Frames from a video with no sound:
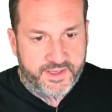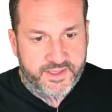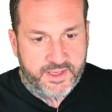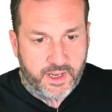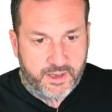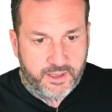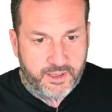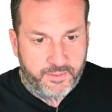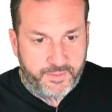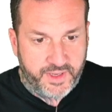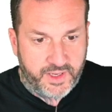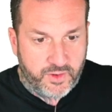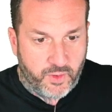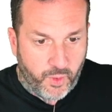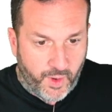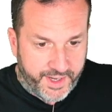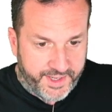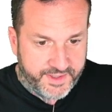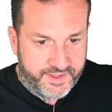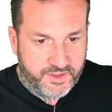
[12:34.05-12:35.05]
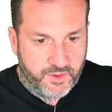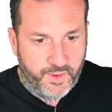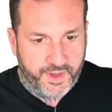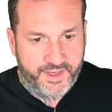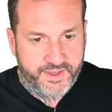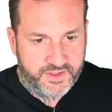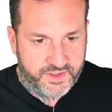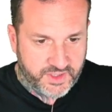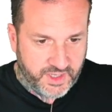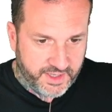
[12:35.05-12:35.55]
It's not going to be quite as
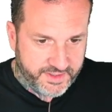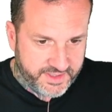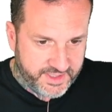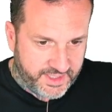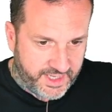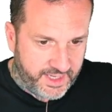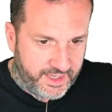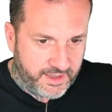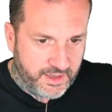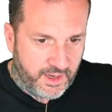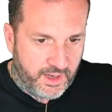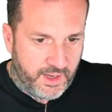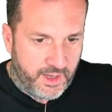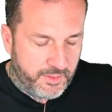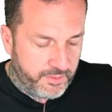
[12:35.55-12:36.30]
quick as Jon Skeet,